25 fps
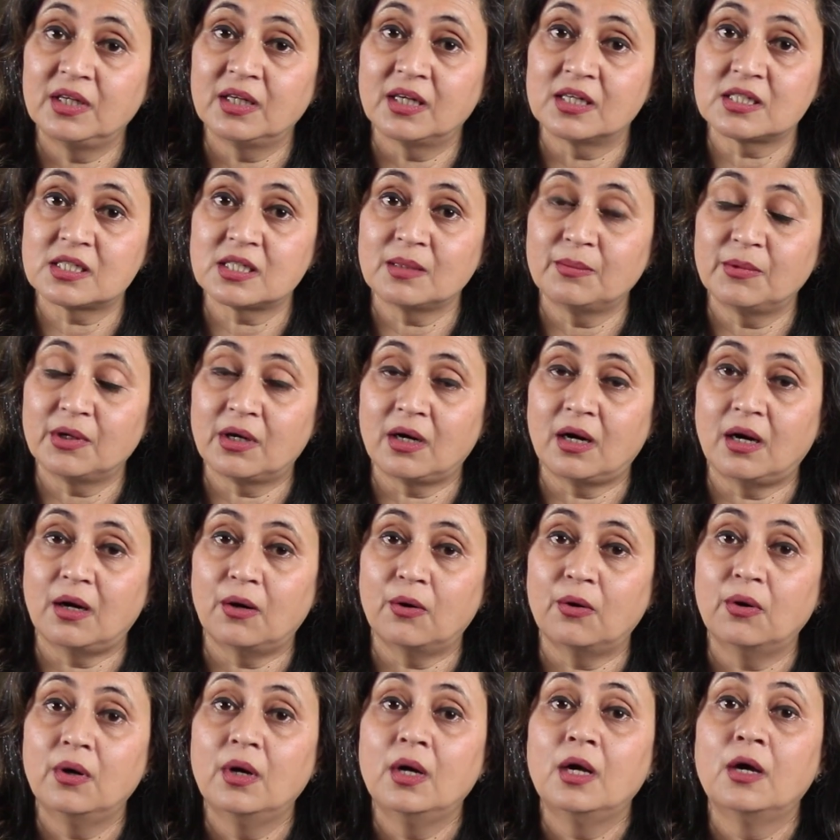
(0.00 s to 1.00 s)
Narasimha
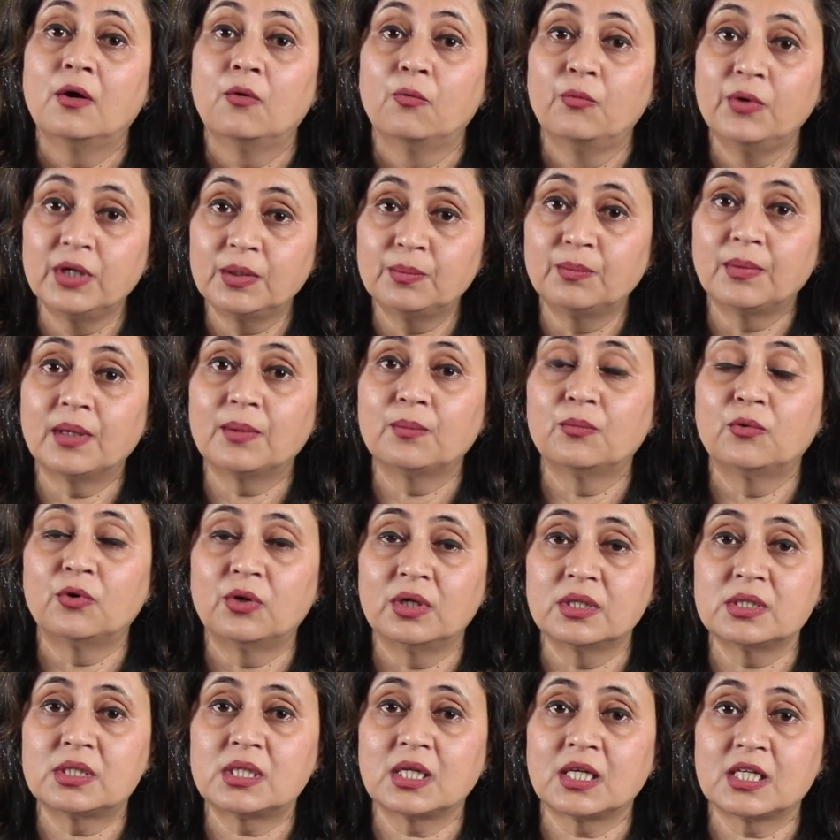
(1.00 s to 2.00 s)
Rao with
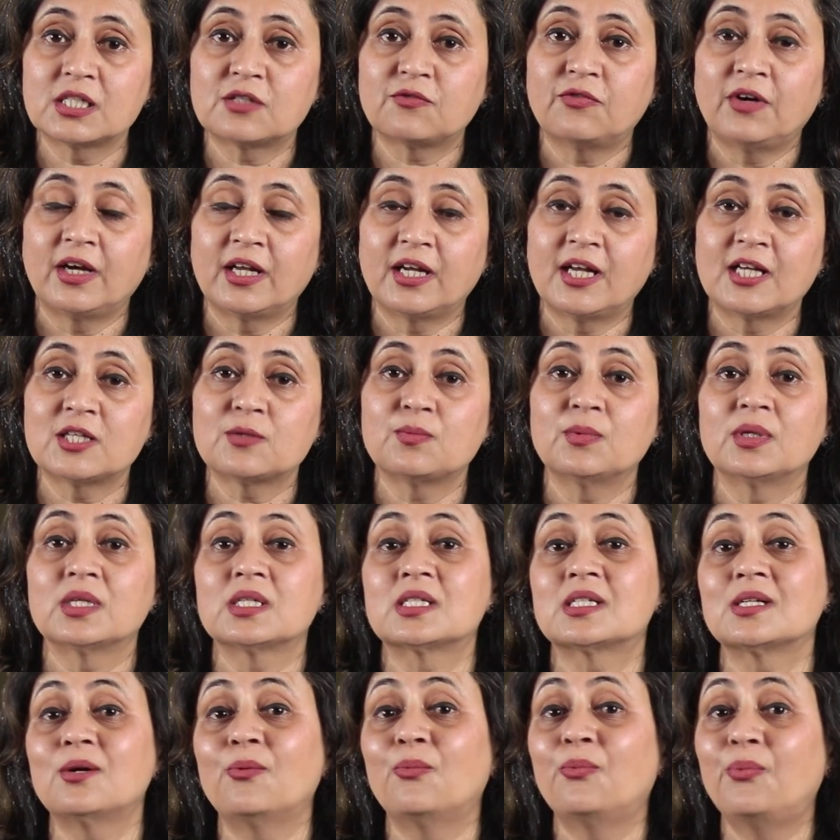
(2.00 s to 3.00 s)
Manmohan Singh as finance
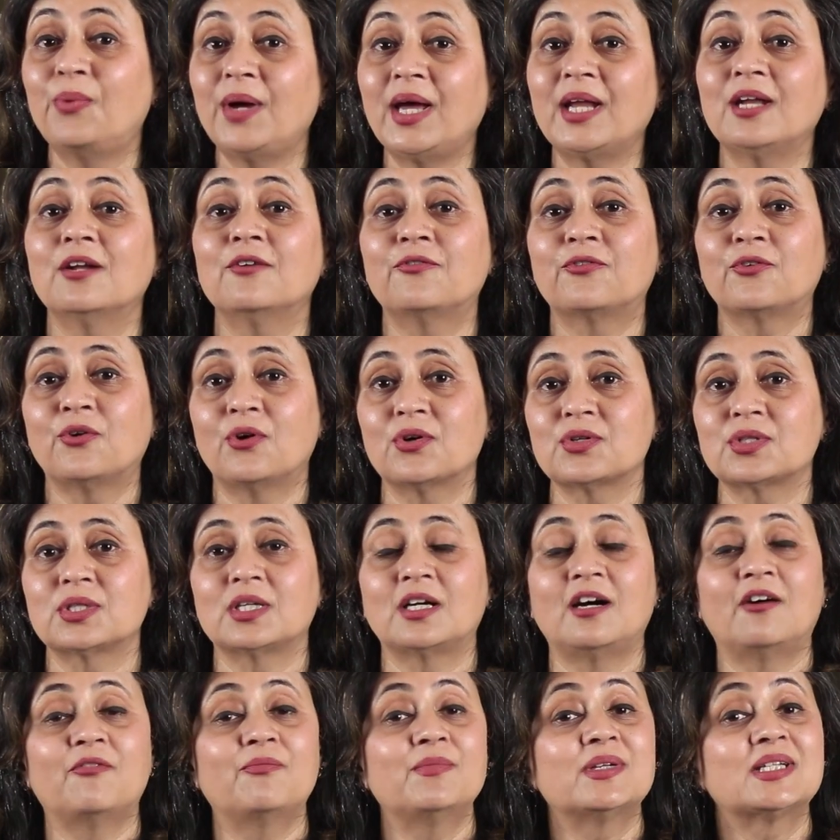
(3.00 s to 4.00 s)
minister, when of course the
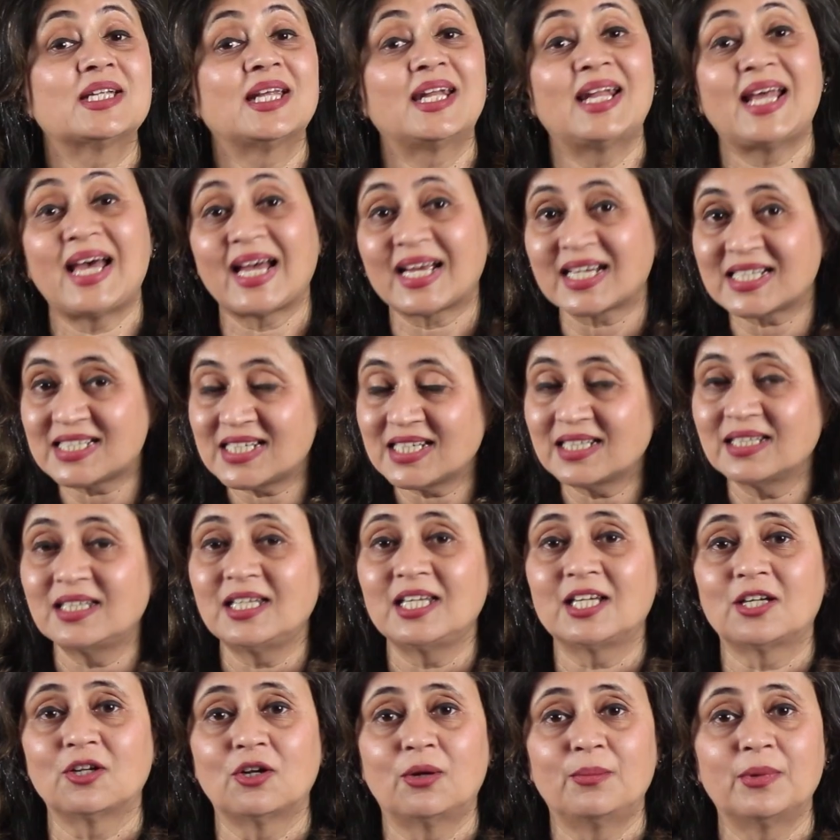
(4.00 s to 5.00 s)
government enacted the
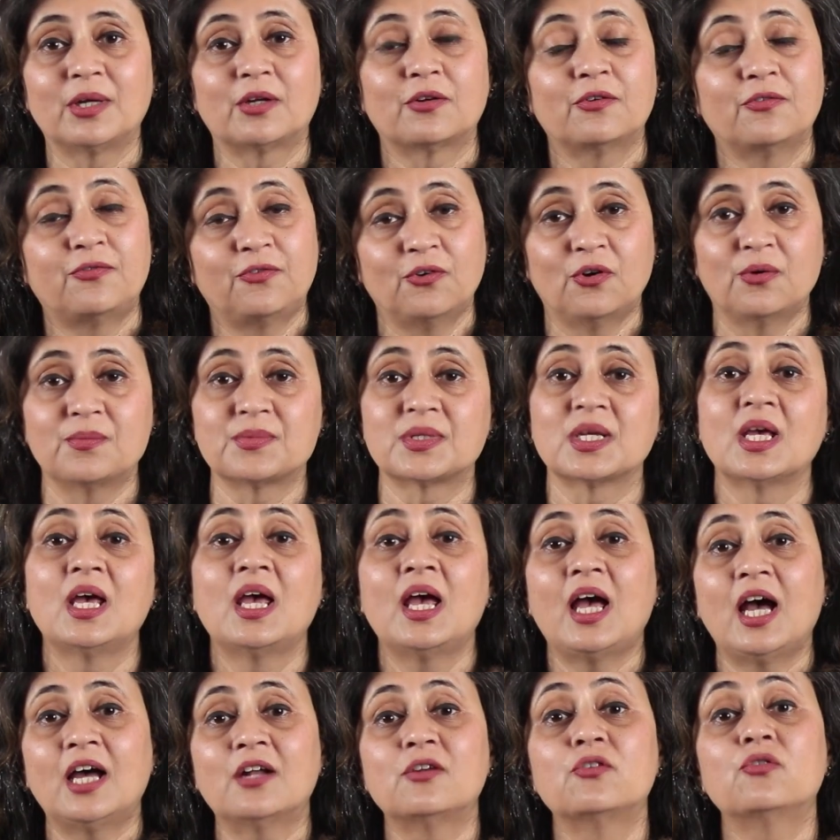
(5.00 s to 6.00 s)
economic reforms
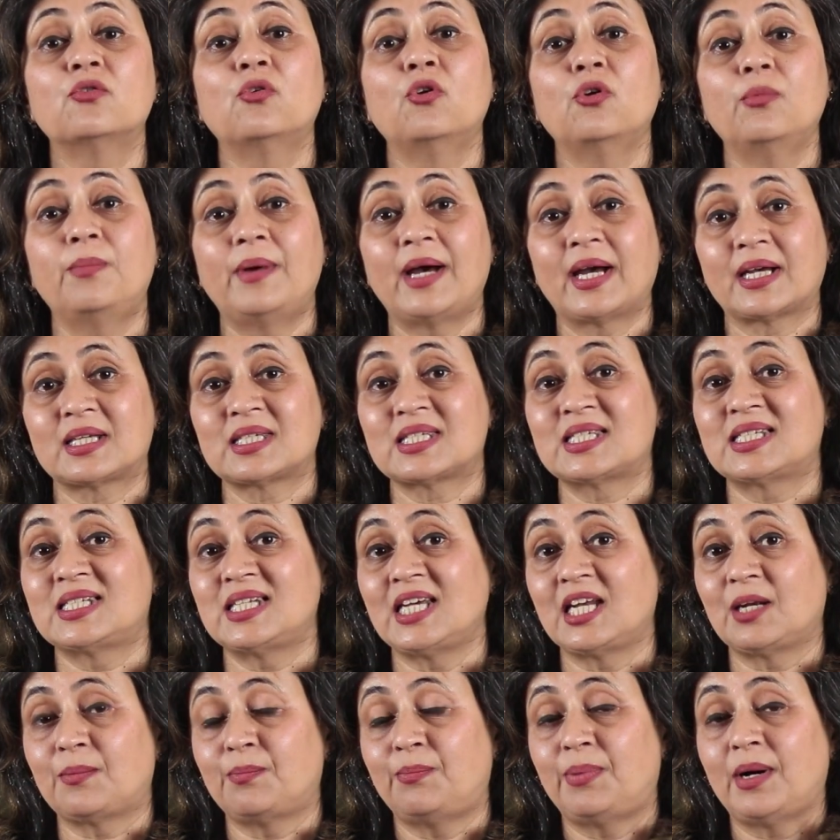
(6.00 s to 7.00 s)
and rolled back
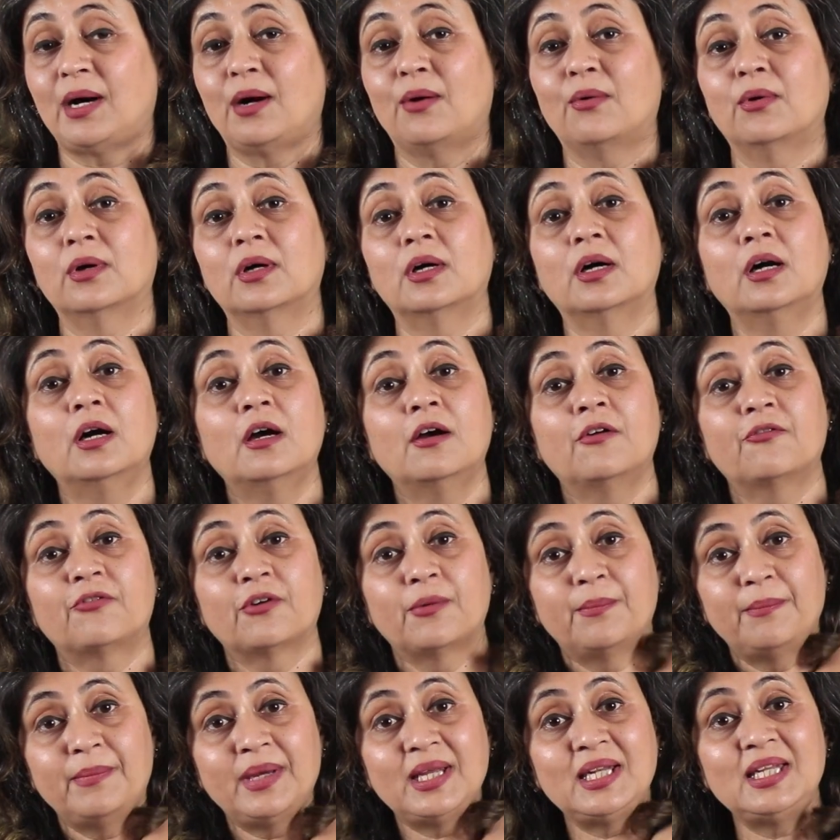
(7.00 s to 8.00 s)
state power
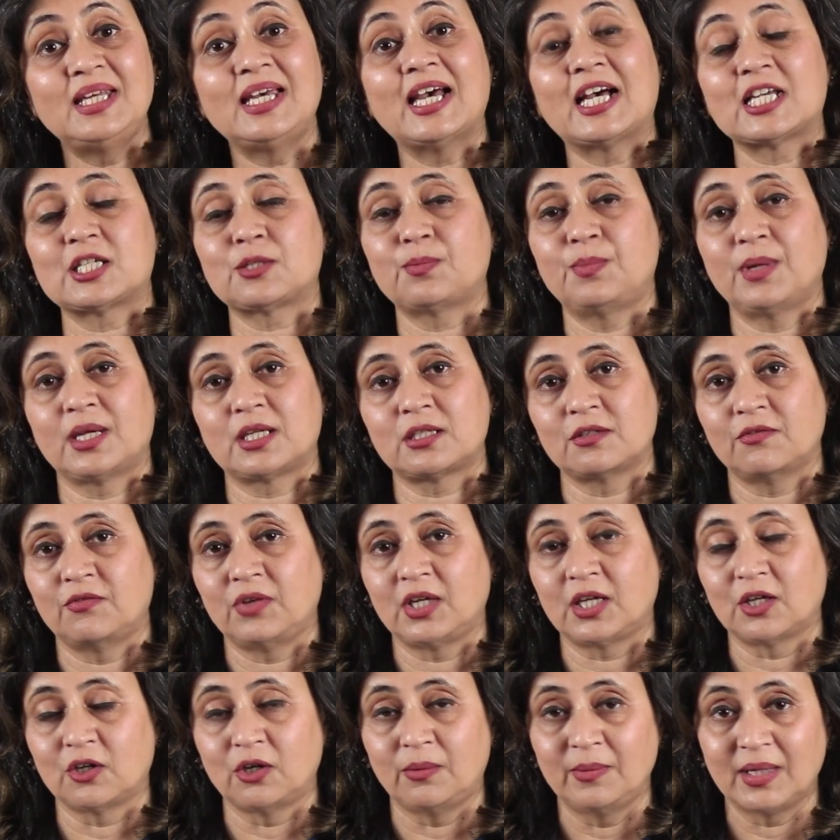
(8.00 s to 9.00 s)
from many aspects of
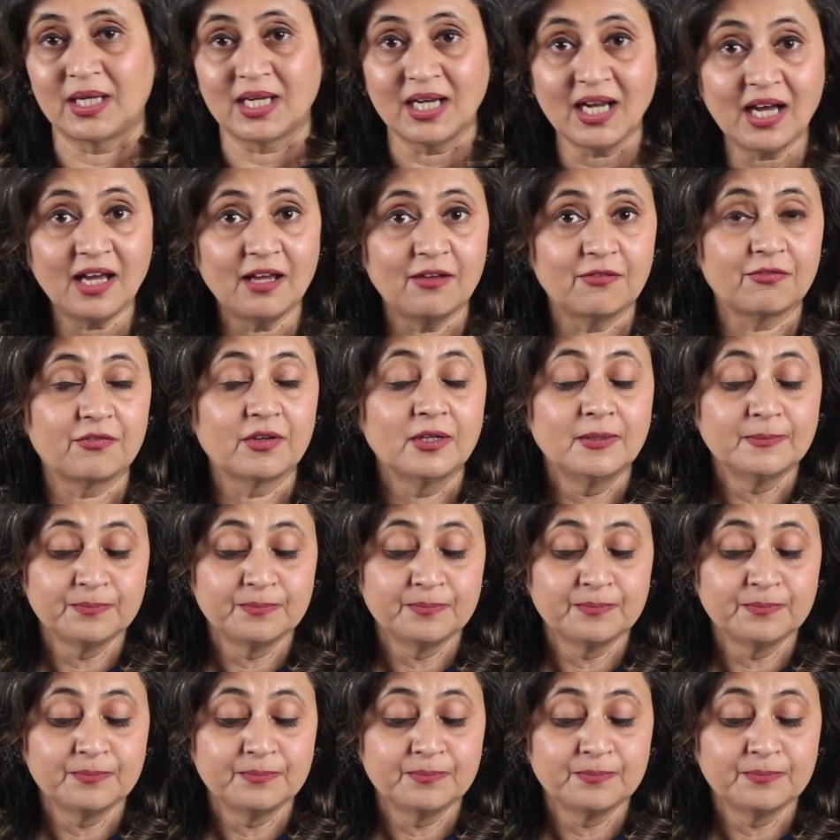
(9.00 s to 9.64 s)
economic life.